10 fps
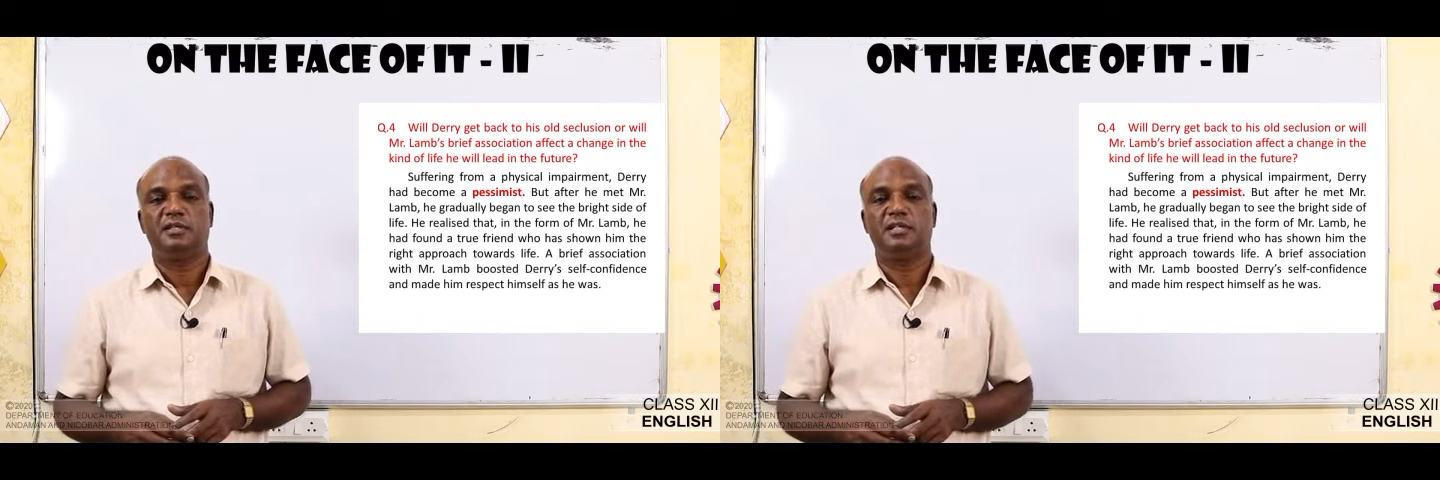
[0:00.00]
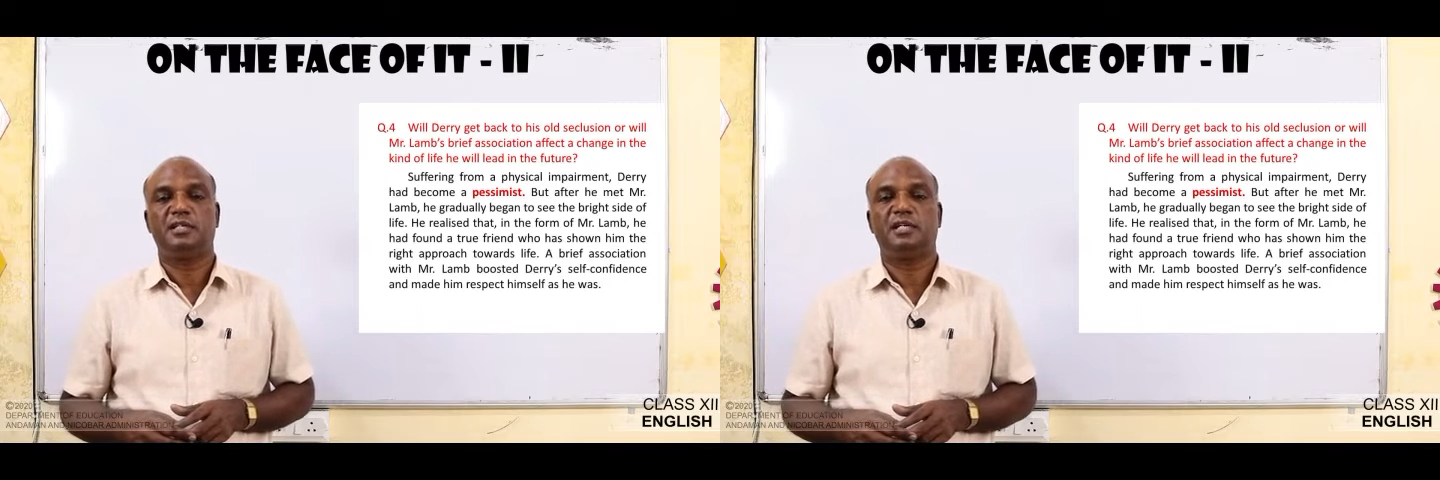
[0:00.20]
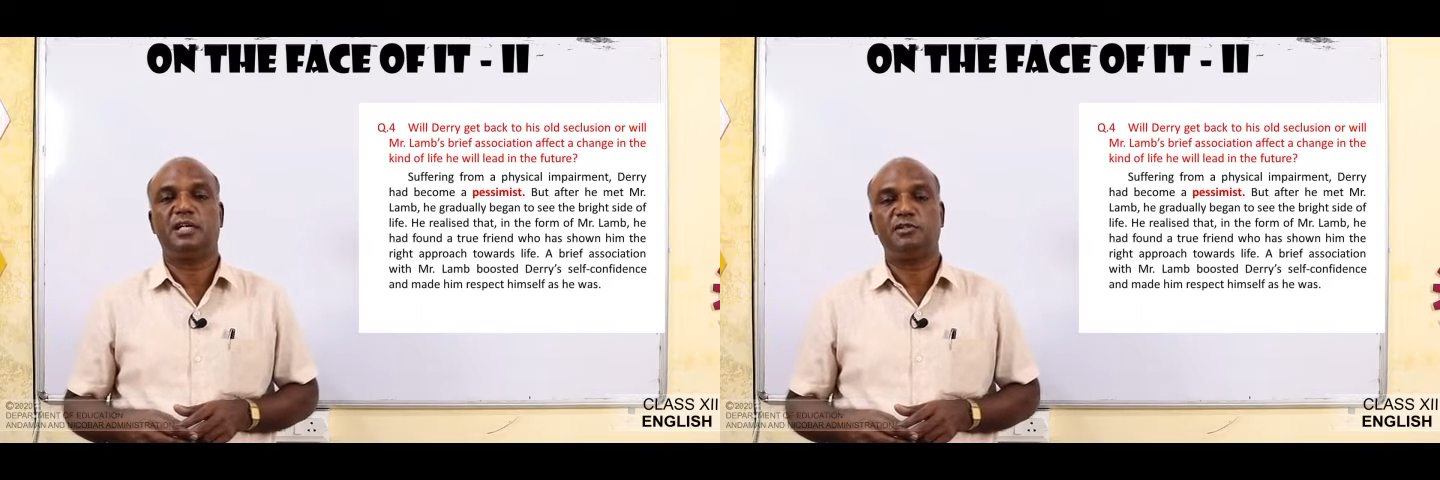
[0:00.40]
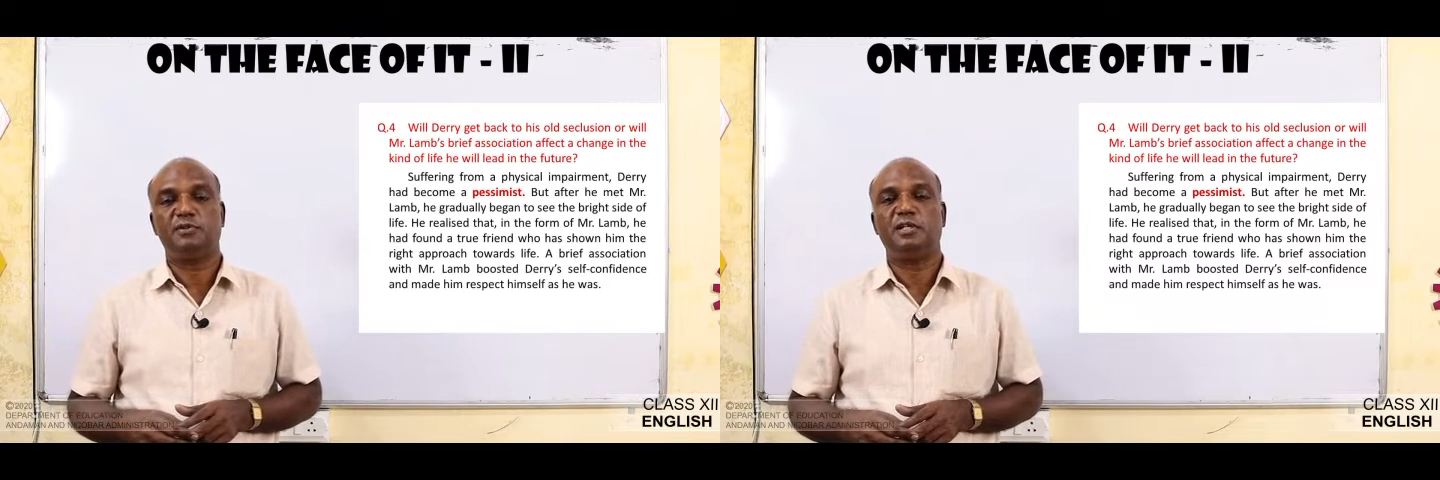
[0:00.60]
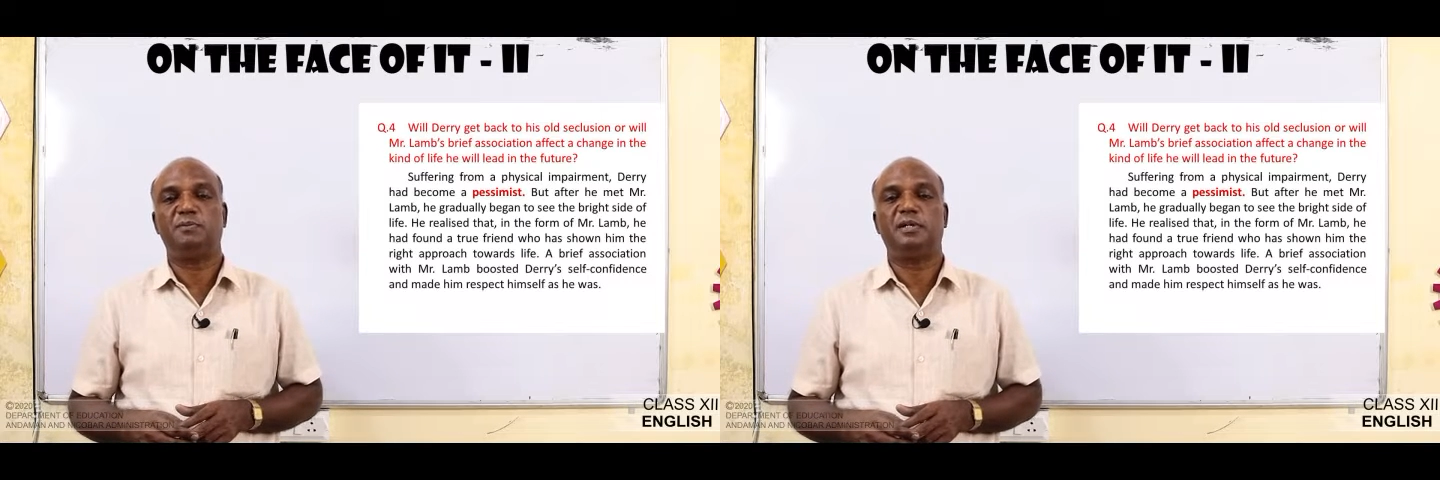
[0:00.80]
he
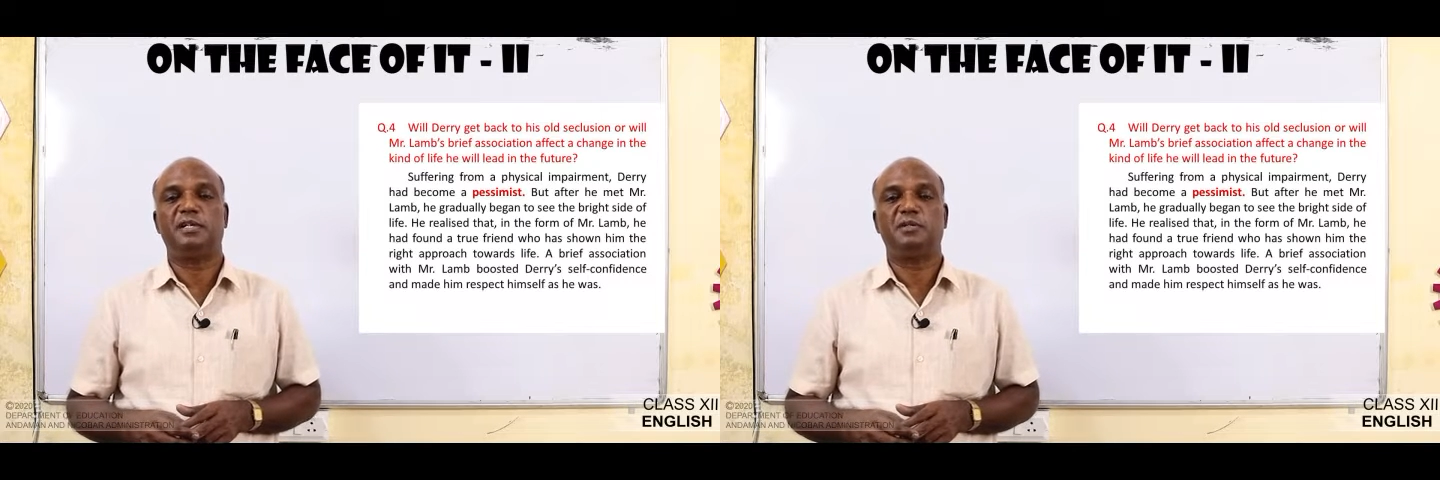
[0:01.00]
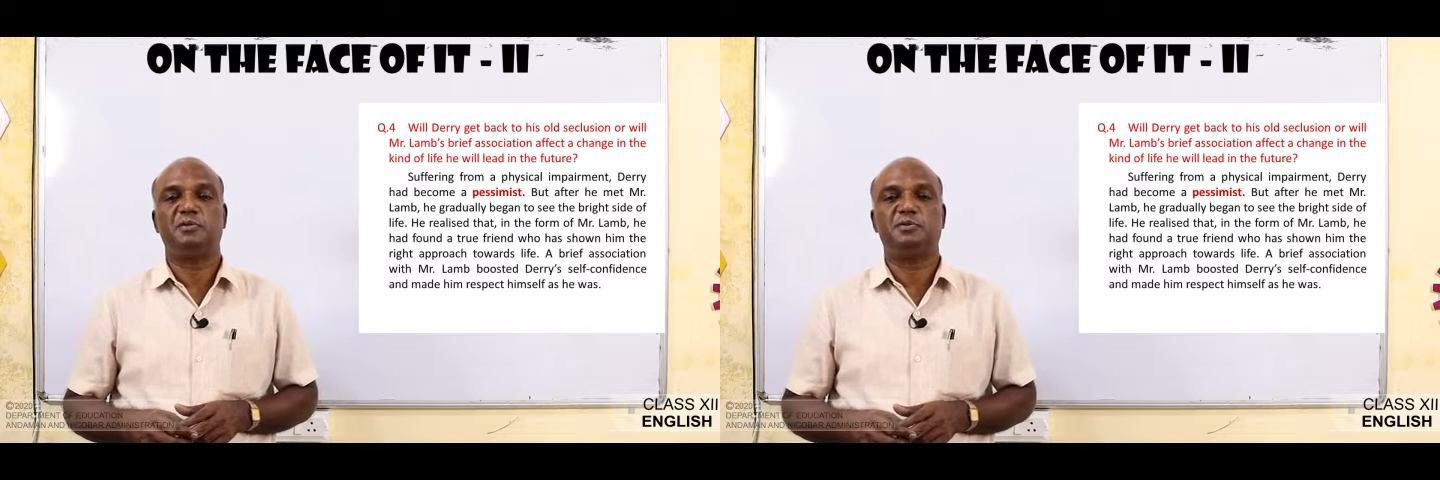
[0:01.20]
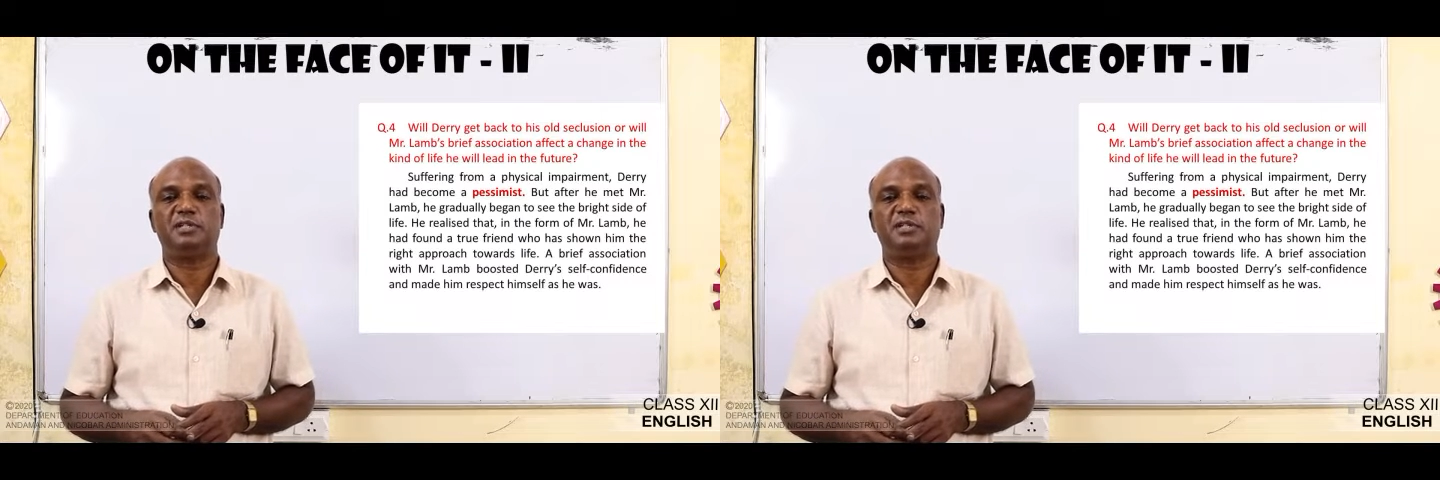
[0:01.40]
gradually began to